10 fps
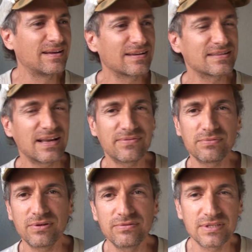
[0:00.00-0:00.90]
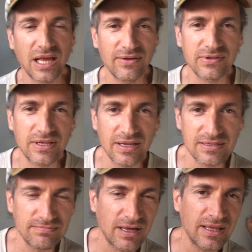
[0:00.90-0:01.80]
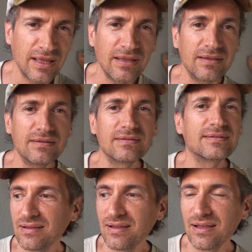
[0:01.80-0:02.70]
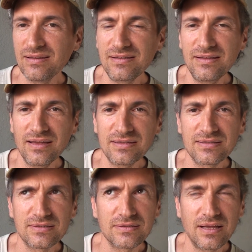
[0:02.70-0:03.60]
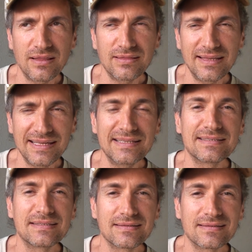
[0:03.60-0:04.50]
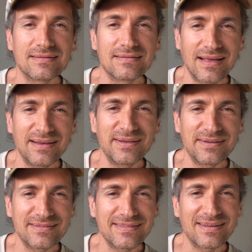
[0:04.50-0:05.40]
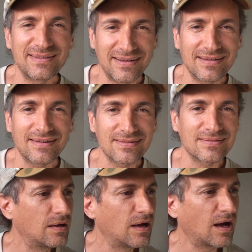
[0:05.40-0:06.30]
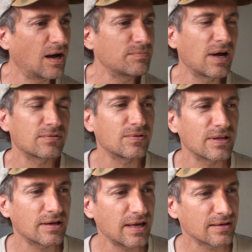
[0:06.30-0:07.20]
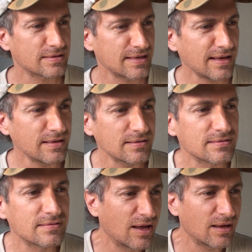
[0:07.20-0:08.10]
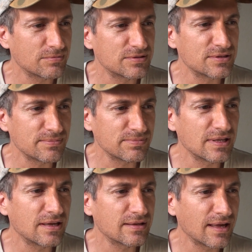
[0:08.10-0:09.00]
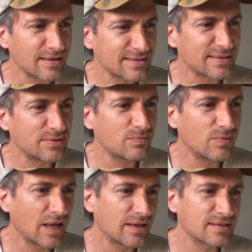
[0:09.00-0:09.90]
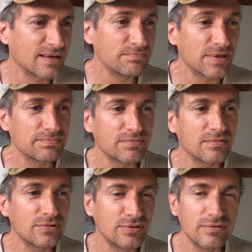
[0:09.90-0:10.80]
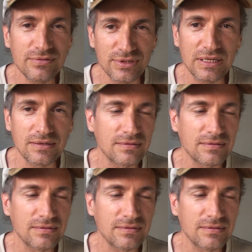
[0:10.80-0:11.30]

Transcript: Because everyone who's ever guessed my age has guessed at least 10 years younger. I'm not really against science. I'm simply against the way some people use it.